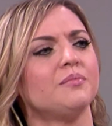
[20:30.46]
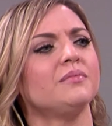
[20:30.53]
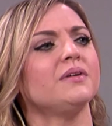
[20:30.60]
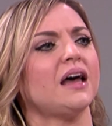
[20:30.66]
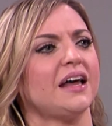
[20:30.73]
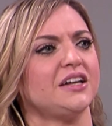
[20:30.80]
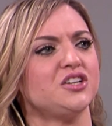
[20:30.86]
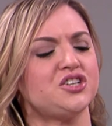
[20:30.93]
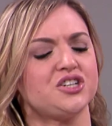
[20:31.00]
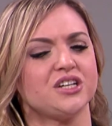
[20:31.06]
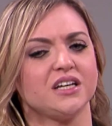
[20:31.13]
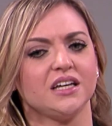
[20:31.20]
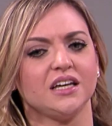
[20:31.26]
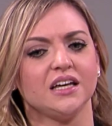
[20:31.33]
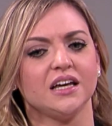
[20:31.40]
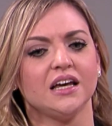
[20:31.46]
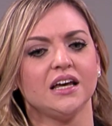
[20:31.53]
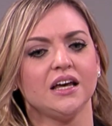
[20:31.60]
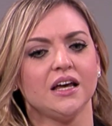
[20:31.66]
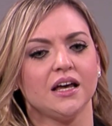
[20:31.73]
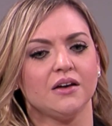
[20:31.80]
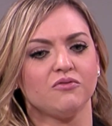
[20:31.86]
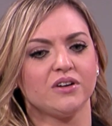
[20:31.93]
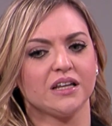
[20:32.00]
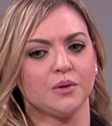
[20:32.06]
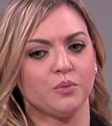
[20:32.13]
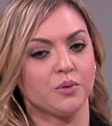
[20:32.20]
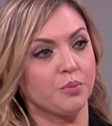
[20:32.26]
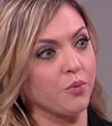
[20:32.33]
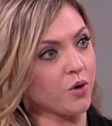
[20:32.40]
And she really,
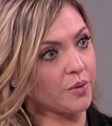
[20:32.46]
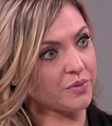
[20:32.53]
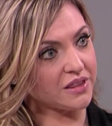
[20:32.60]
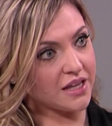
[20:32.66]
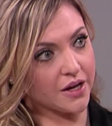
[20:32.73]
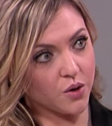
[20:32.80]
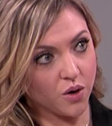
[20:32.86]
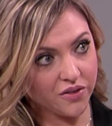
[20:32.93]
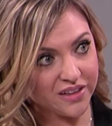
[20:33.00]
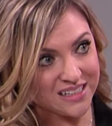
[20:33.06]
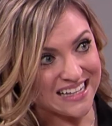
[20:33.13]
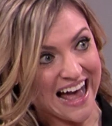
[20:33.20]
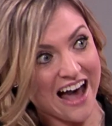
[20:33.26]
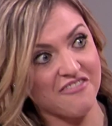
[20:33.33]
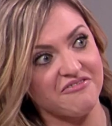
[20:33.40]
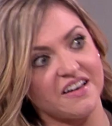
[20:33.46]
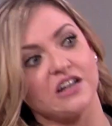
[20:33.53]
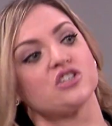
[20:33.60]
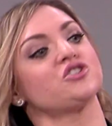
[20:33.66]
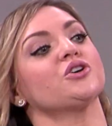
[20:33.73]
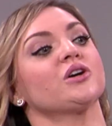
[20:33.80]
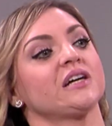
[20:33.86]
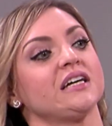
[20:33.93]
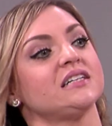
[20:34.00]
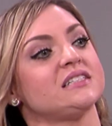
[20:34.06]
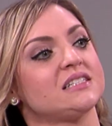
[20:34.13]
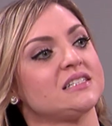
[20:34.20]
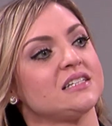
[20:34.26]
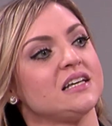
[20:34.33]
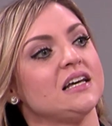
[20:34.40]
we're born with like all these affect
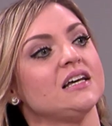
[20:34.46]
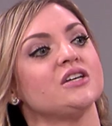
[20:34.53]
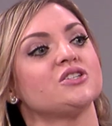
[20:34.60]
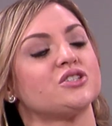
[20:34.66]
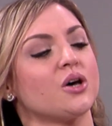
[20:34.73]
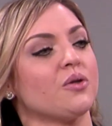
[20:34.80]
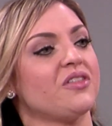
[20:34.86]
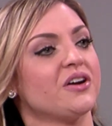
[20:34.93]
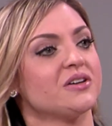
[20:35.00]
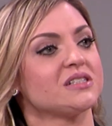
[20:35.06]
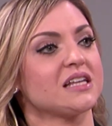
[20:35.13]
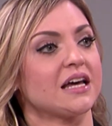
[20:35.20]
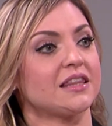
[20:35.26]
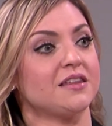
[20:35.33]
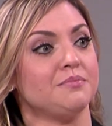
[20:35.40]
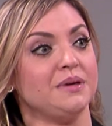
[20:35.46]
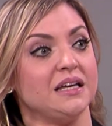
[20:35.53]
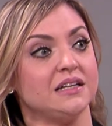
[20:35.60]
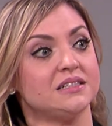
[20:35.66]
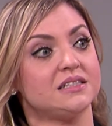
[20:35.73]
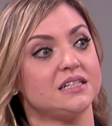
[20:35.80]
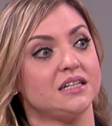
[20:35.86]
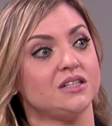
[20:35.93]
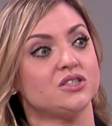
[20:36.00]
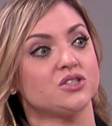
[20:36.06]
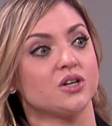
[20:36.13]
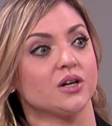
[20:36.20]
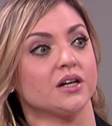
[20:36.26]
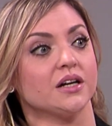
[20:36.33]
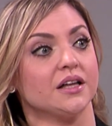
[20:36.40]
circuits. So there's like the being seen
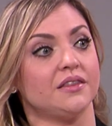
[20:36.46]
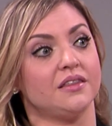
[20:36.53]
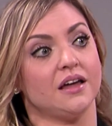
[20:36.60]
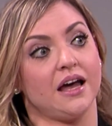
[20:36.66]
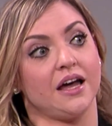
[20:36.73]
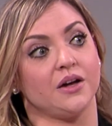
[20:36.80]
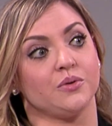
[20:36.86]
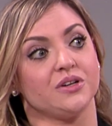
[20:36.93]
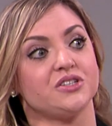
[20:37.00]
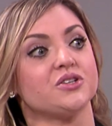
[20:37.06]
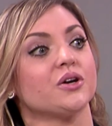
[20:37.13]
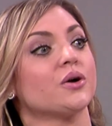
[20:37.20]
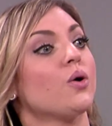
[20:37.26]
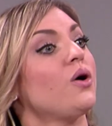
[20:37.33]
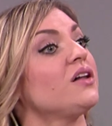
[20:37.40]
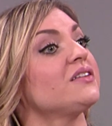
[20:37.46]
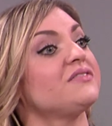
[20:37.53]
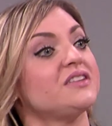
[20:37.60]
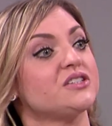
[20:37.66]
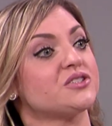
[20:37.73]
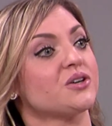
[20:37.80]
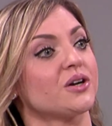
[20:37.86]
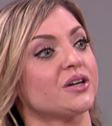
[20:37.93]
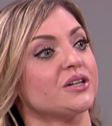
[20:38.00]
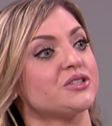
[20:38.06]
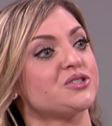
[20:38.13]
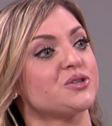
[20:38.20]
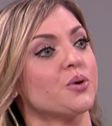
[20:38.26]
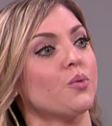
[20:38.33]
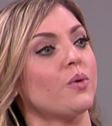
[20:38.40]
circuit, the angry circuit, all of these circuits.
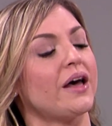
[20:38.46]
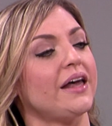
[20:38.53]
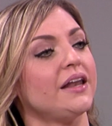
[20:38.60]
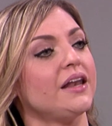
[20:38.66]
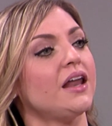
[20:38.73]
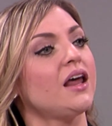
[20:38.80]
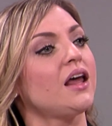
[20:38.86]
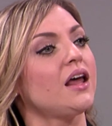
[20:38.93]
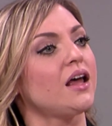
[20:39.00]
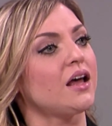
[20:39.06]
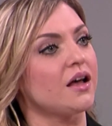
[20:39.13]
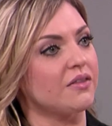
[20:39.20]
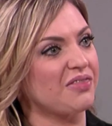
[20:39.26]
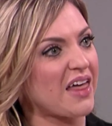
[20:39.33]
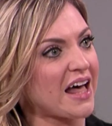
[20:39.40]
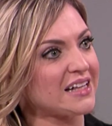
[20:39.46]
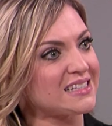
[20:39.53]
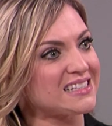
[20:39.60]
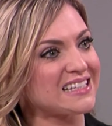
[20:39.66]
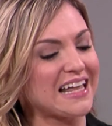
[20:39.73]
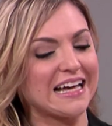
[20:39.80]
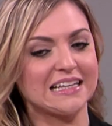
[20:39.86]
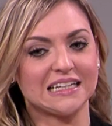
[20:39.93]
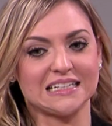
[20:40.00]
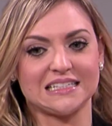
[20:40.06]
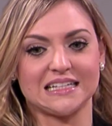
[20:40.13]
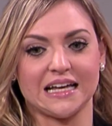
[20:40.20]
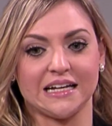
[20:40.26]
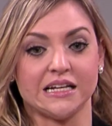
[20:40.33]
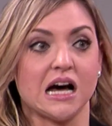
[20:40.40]
So when that's like, let's
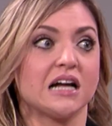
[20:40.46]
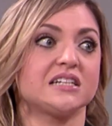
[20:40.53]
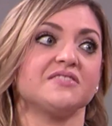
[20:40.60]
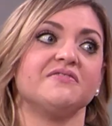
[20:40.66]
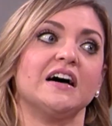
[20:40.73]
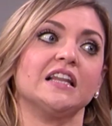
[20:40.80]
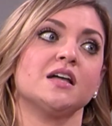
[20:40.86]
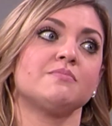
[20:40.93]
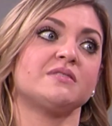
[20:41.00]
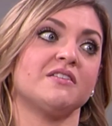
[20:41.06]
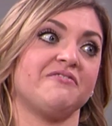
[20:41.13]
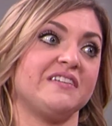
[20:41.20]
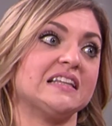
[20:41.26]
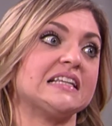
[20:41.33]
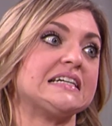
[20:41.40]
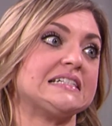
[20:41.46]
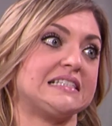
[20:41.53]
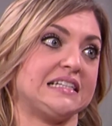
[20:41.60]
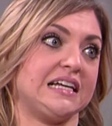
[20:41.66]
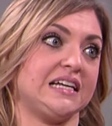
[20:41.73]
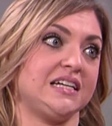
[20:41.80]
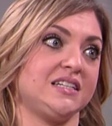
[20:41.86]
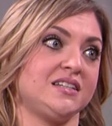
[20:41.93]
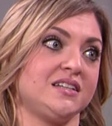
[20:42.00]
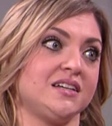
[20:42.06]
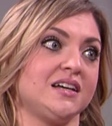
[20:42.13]
say, not developed, the feeling seen,